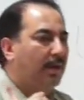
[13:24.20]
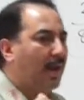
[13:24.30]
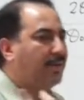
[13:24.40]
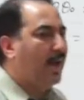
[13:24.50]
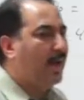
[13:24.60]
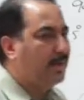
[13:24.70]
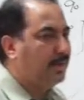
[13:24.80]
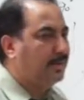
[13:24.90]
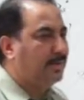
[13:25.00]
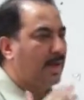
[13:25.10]
a
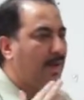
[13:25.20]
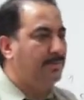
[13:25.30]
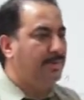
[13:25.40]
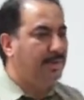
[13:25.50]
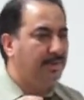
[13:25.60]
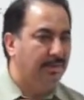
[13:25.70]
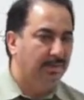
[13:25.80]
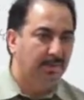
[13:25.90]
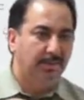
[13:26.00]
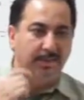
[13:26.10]
target can be
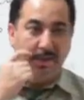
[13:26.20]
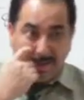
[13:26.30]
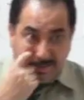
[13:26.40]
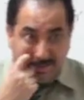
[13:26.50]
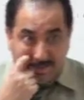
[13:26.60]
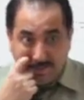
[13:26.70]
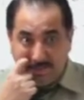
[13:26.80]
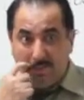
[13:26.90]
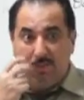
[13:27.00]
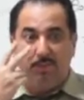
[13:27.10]
hit
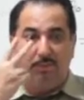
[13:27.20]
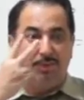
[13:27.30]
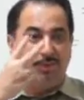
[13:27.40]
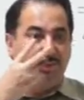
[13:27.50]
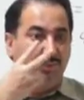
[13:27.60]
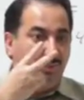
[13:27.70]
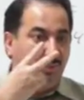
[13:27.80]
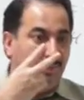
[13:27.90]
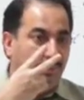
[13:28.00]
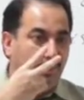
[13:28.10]
with
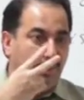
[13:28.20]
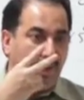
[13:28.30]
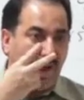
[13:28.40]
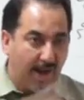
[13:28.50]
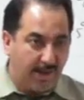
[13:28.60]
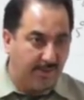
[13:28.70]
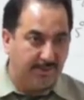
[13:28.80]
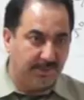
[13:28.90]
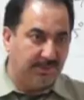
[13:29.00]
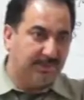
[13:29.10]
two
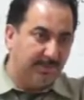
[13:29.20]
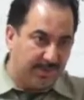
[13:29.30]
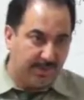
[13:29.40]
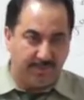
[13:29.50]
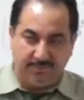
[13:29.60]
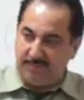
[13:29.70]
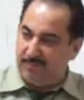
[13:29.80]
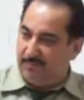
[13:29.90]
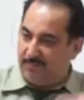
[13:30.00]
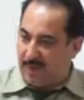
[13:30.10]
angles in symmetric
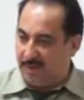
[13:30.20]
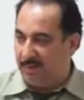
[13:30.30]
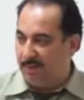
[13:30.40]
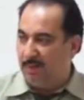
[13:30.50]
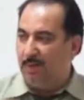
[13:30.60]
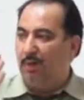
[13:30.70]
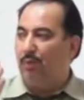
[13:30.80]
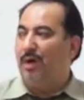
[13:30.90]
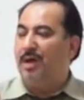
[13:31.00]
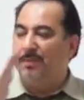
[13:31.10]
firing.
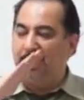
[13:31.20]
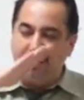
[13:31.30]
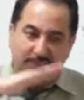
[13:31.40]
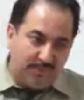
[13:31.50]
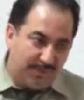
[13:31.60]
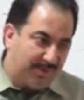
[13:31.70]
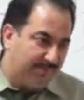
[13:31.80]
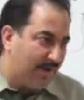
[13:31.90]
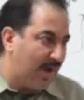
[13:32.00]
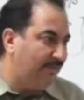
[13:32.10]
One below
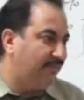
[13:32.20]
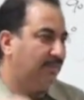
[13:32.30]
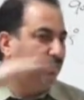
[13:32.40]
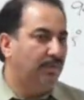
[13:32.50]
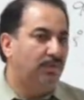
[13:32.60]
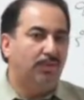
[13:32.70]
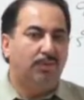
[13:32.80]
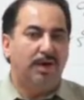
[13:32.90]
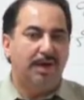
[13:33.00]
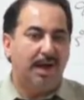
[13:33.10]
45,
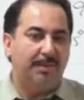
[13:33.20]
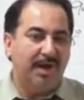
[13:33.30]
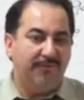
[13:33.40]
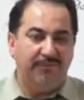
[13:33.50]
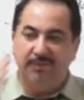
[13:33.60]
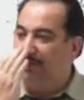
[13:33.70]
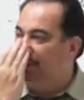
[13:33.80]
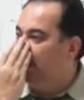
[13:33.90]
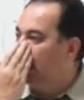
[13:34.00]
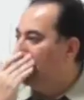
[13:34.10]
one above
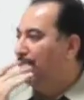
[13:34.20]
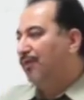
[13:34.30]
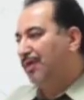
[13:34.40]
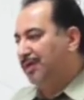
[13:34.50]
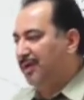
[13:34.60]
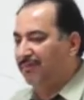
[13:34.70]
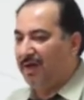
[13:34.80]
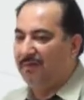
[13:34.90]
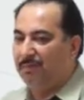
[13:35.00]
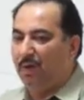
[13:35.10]

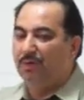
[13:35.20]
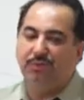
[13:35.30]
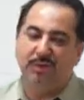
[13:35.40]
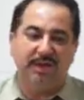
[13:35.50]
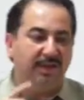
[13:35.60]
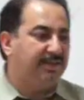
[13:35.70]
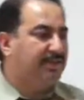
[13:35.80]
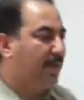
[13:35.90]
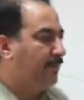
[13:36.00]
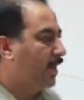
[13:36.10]
45. Both will hit the
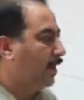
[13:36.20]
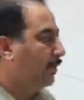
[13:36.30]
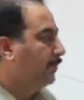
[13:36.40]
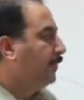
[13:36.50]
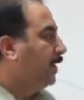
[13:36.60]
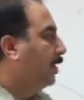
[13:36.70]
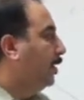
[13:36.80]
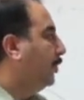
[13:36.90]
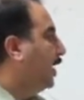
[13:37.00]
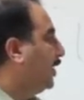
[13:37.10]
same target.
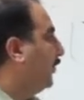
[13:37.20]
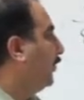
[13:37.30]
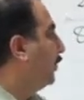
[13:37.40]
But if